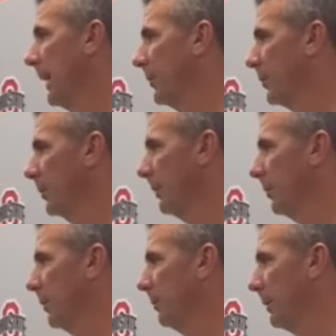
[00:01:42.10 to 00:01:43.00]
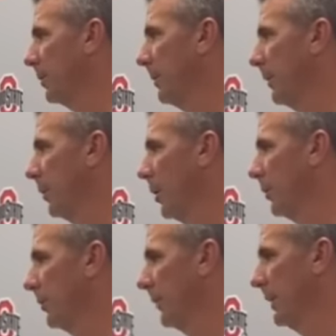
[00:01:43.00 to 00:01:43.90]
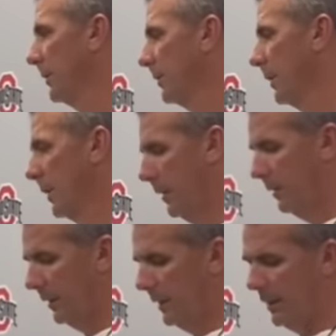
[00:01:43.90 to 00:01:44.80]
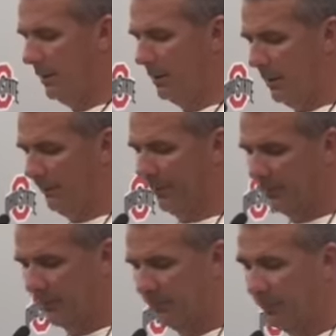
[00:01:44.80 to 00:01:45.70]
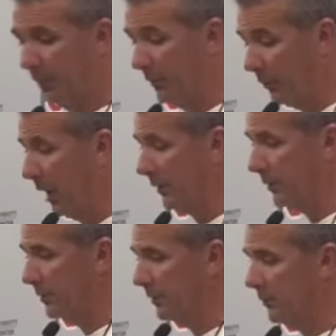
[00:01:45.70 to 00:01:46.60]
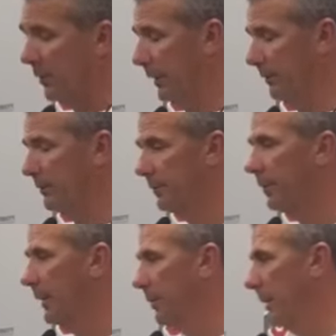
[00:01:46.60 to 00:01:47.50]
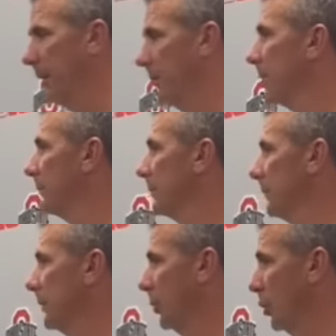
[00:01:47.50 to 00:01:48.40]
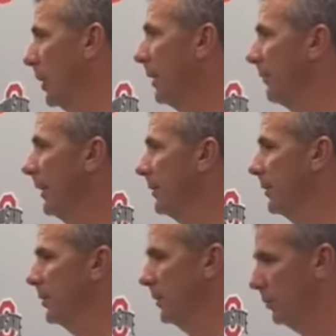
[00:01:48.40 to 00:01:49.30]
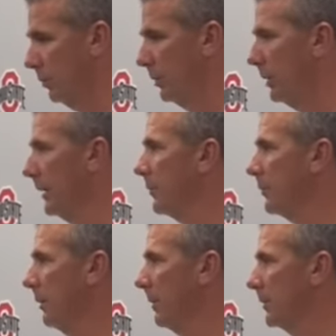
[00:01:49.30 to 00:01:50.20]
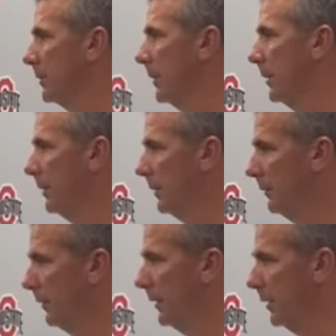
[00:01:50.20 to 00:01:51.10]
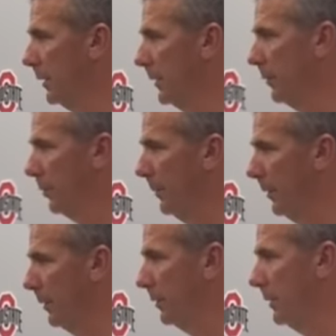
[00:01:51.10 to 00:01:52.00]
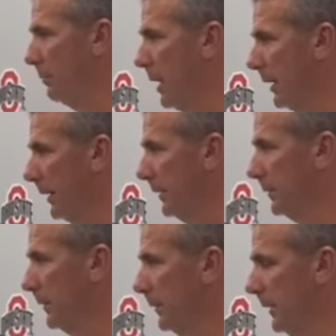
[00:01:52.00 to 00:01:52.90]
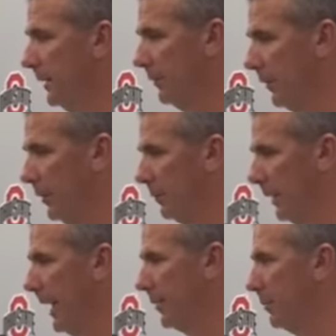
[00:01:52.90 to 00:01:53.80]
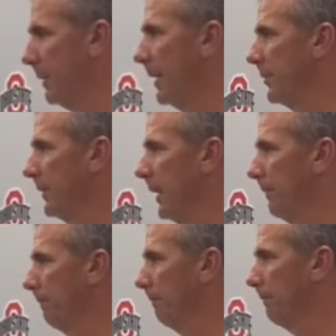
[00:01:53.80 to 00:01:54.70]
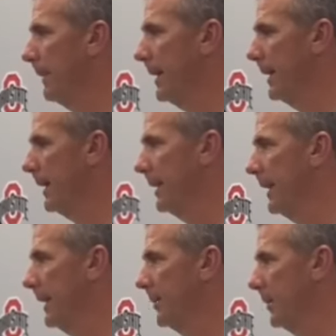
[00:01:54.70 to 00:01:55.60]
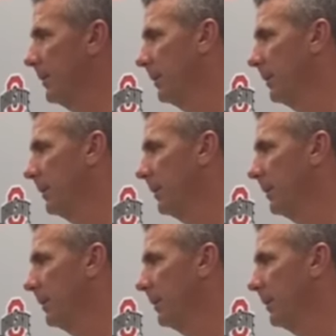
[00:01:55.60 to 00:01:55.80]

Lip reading: Last year, we were much better in all these phases. The key to offensive football for us, really, for everybody else, good offense, is control the line of scrimmage, very good on the perimeter and blocking, and a very good play action passing. And that is